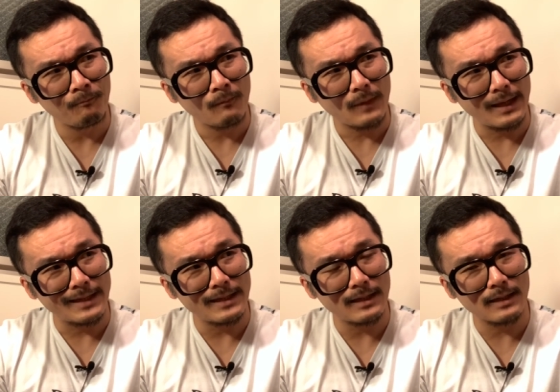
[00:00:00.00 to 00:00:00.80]
I
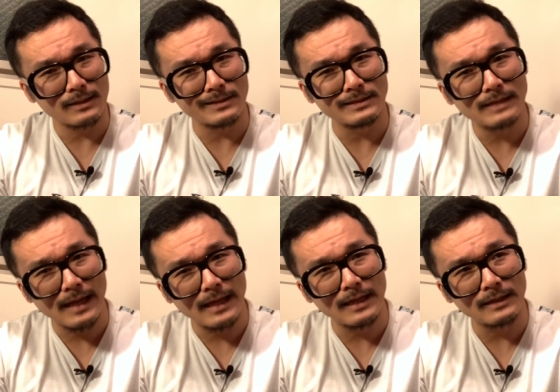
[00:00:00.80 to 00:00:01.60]
cannot
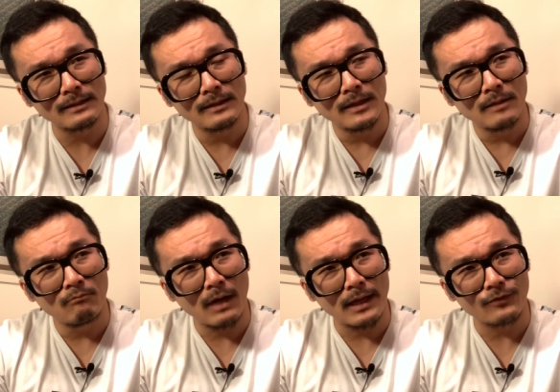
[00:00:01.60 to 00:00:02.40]
contain
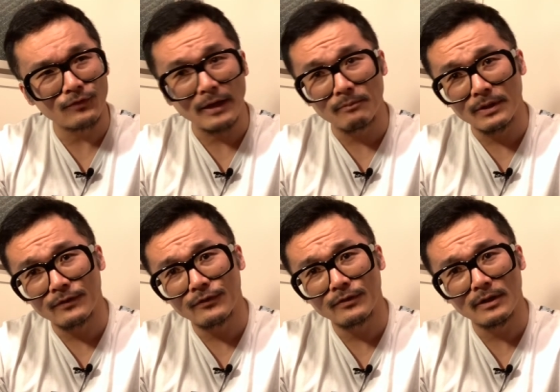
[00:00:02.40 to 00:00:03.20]
my
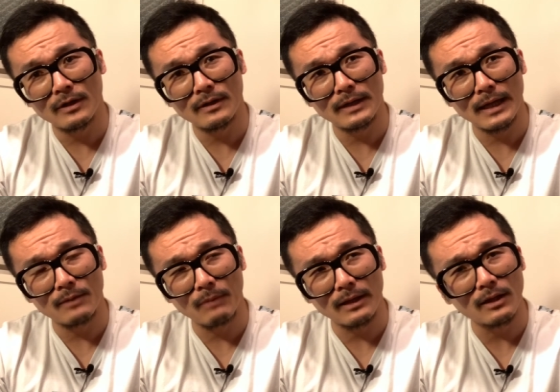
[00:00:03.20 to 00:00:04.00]
excitement uh, and
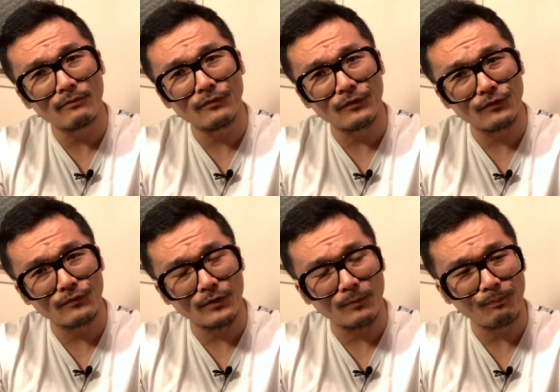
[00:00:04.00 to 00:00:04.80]
my love of this
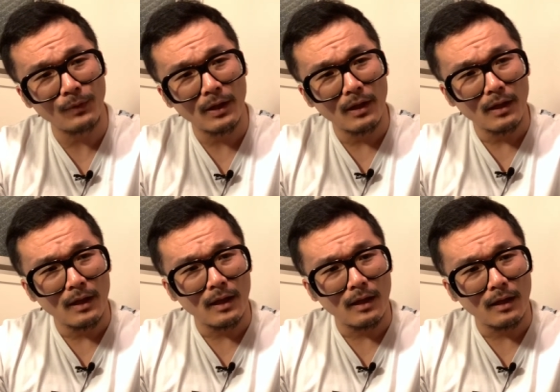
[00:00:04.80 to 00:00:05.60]
film.
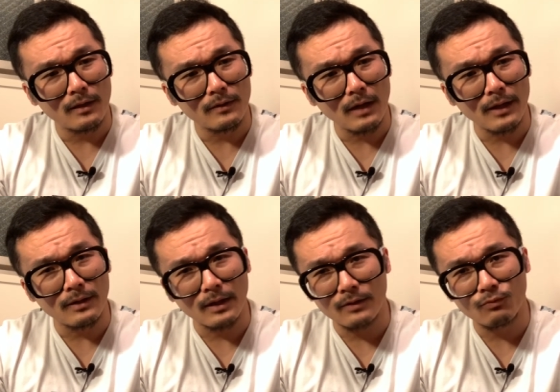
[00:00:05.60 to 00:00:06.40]
And I
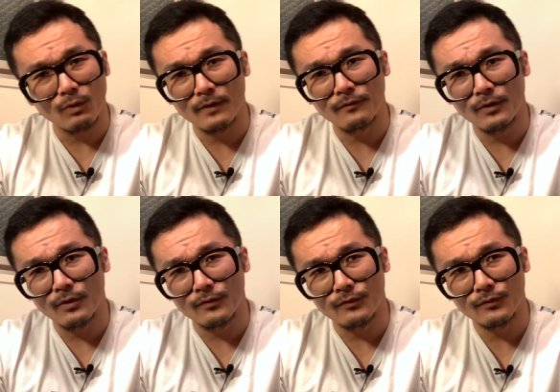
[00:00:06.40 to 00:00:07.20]
think it's one of
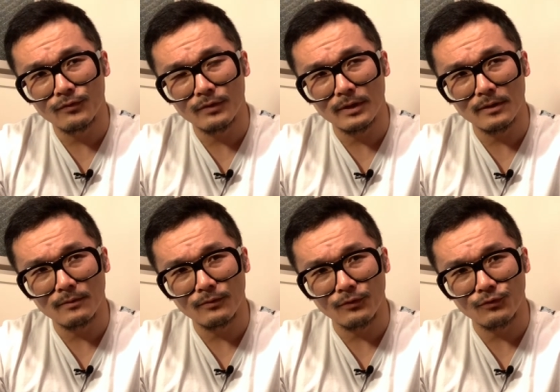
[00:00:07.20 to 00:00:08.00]
those, uh,
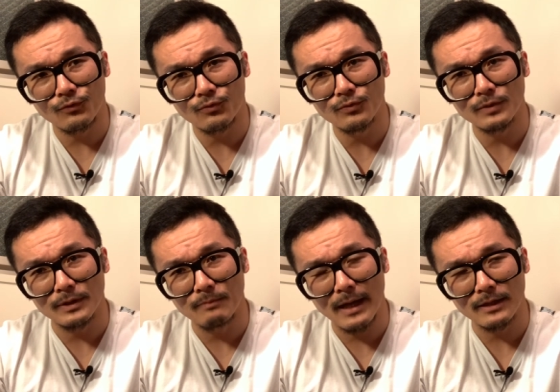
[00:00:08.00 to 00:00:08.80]
those truly
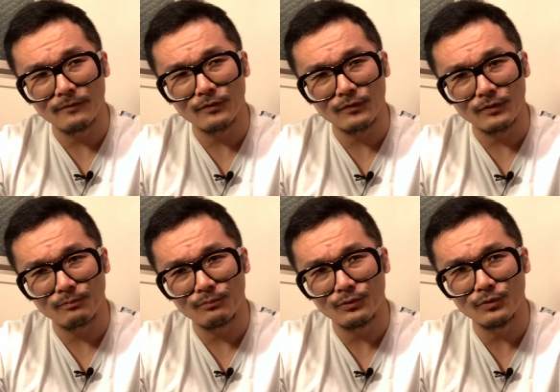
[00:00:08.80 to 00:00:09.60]

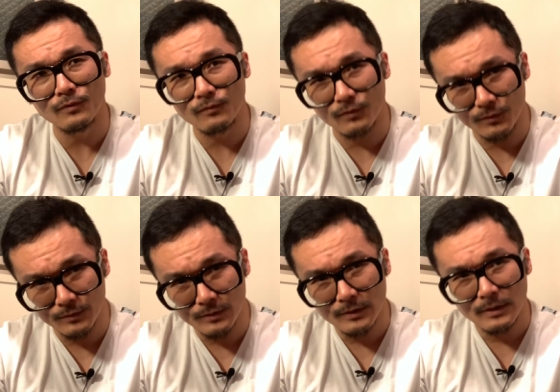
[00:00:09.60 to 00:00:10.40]
magnificent, beautiful,
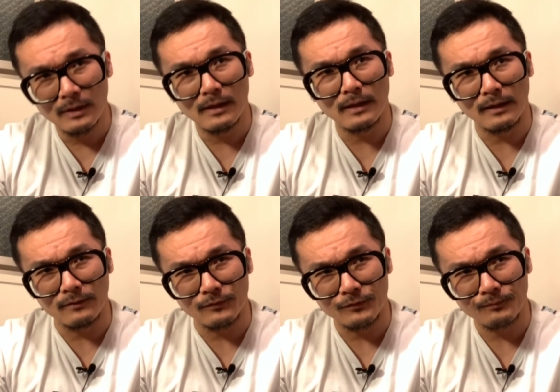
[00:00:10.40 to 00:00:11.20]

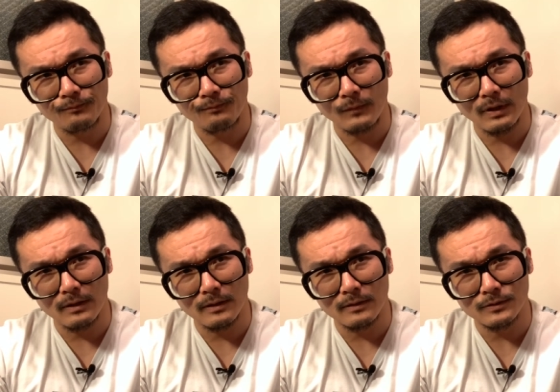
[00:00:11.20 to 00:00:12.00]
and
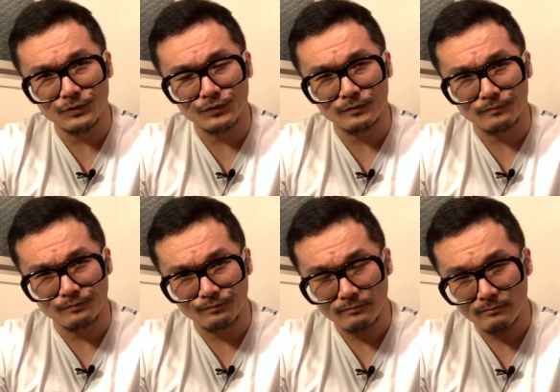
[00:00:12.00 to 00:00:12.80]
uh, just,
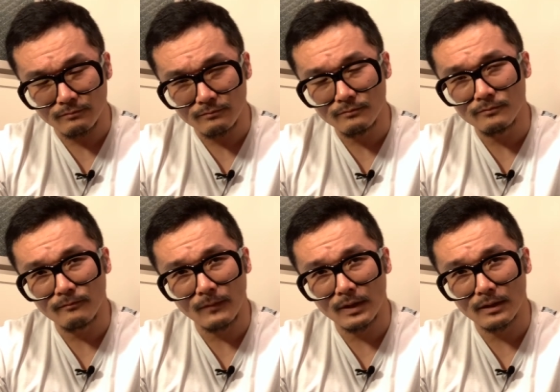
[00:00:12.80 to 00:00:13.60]

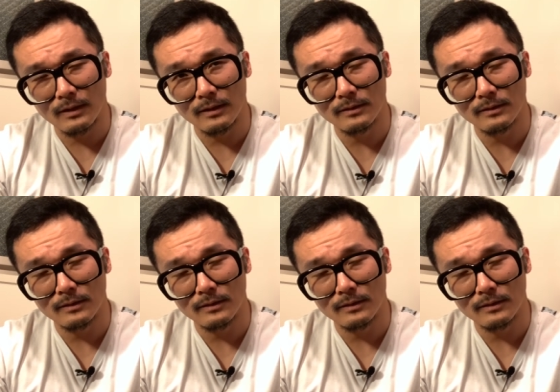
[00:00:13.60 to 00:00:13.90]
uh,